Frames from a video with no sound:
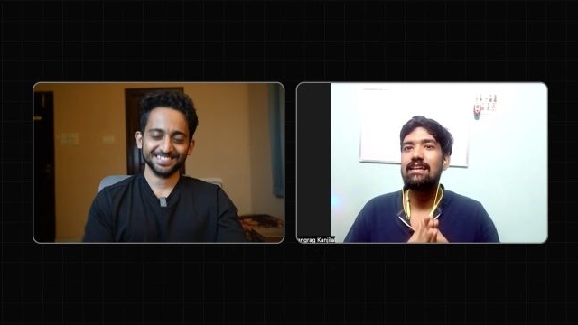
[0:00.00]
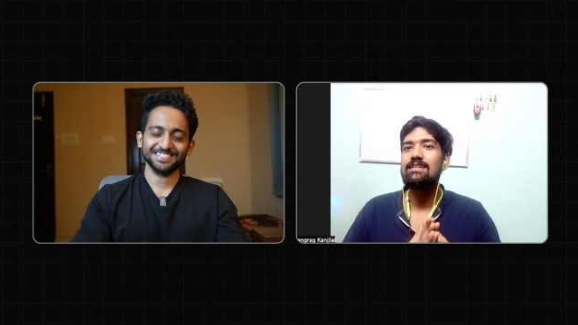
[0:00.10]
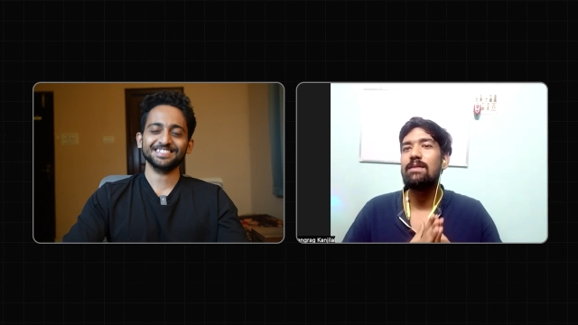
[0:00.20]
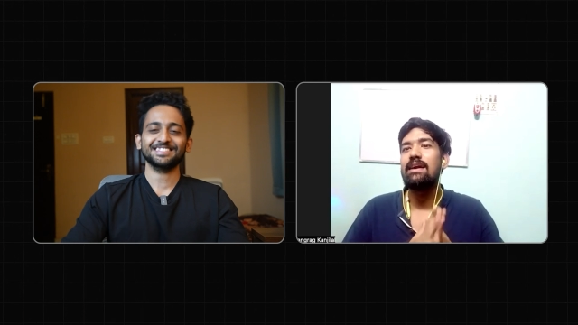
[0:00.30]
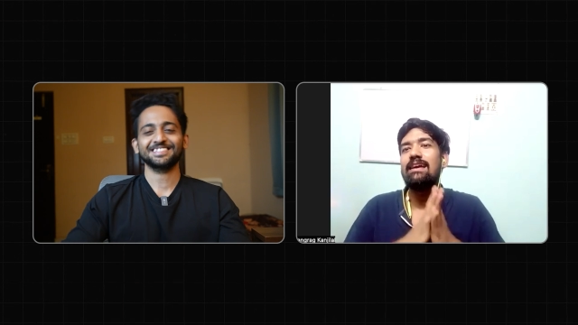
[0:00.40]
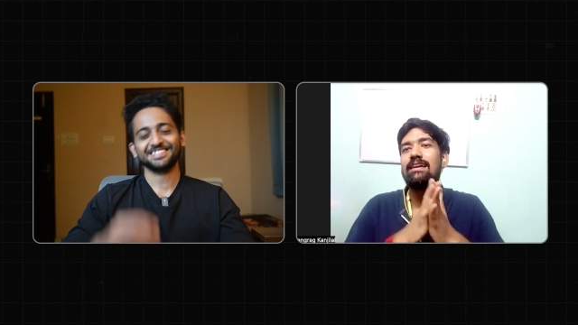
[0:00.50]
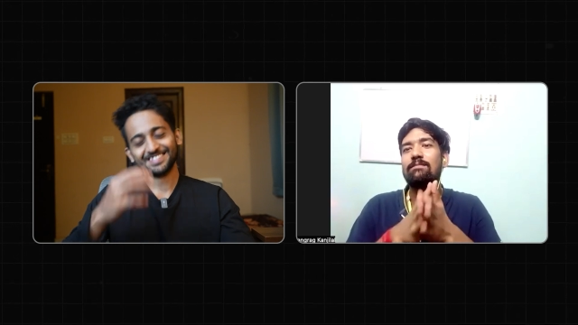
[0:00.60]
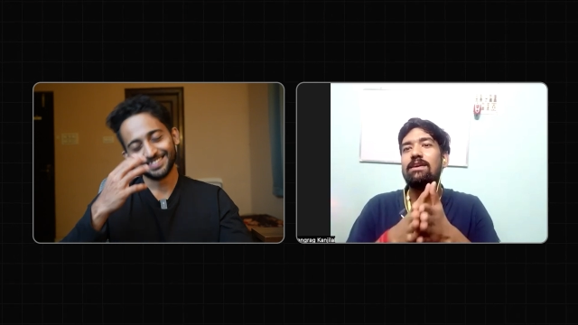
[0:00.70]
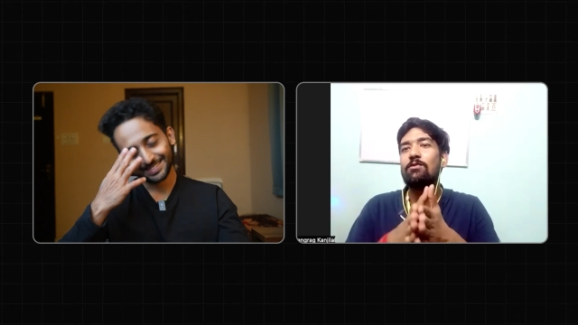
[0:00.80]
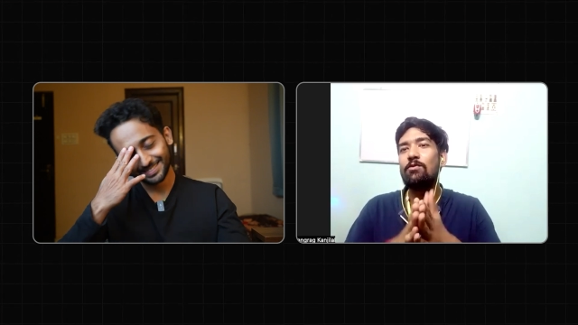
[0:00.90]
Speaker 1: I T is my
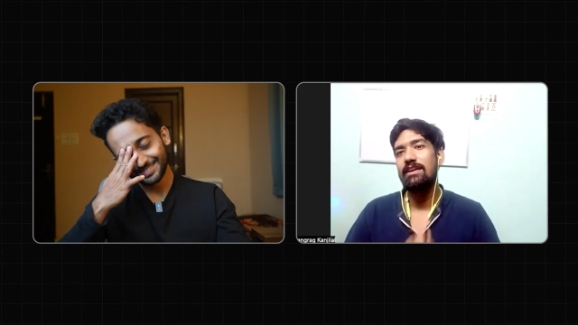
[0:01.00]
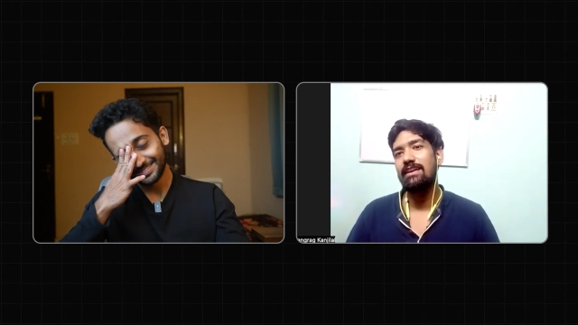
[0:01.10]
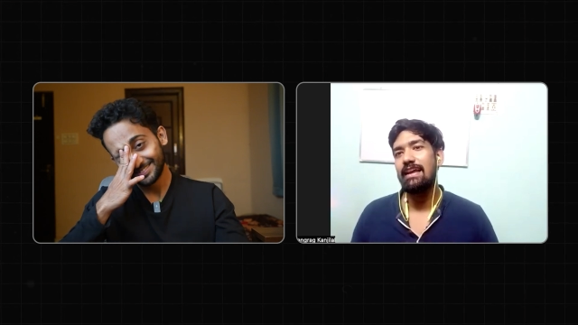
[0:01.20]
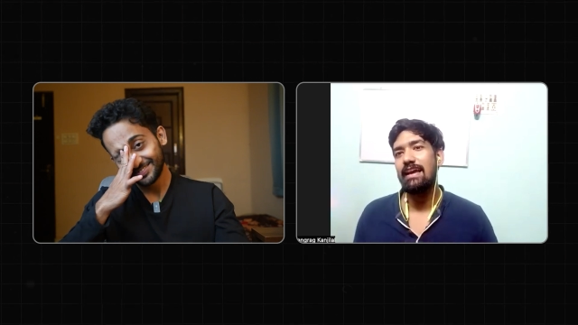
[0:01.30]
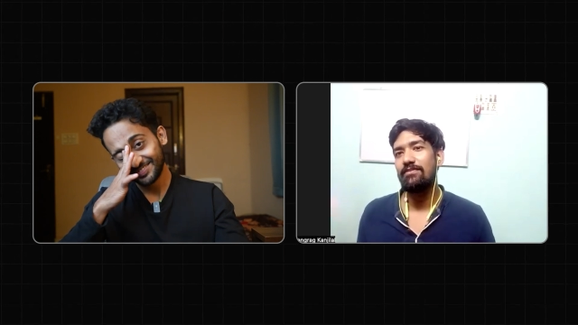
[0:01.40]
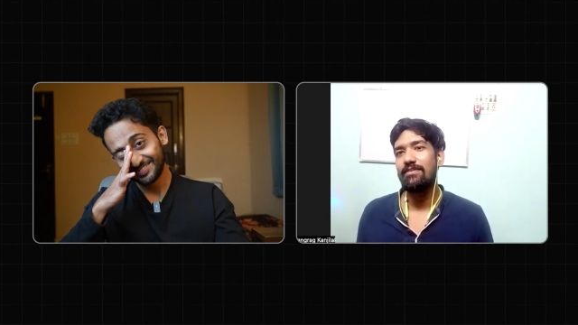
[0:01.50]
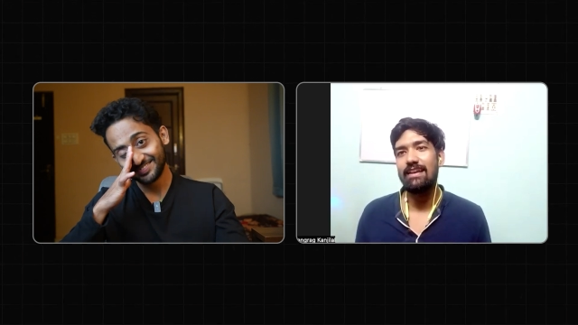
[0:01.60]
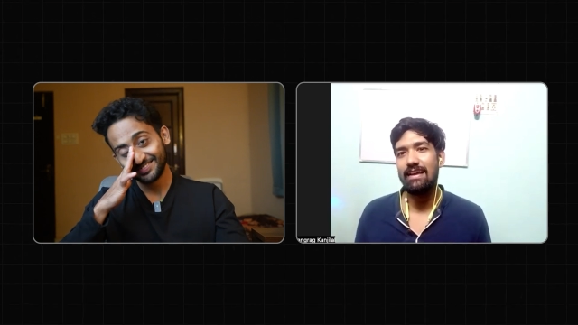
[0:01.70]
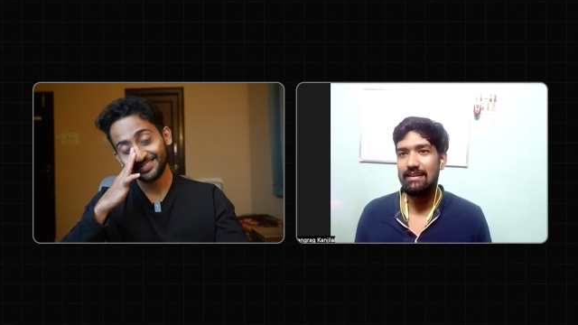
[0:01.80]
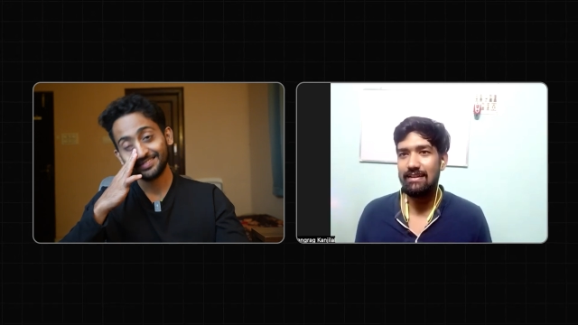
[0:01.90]
ultimate goal in life,
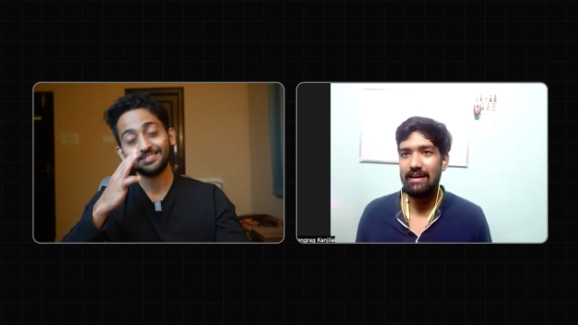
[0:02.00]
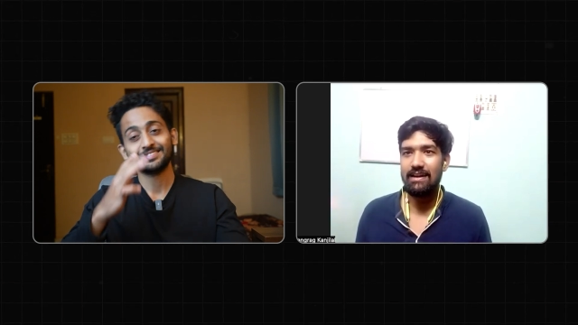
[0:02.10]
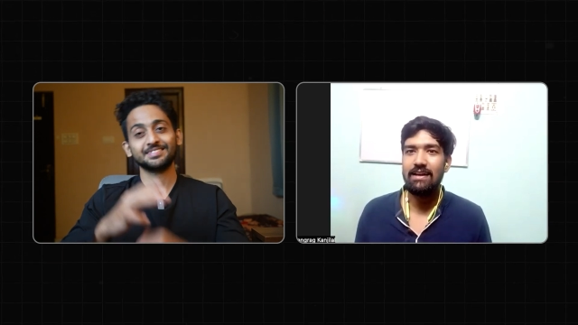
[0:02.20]
like that.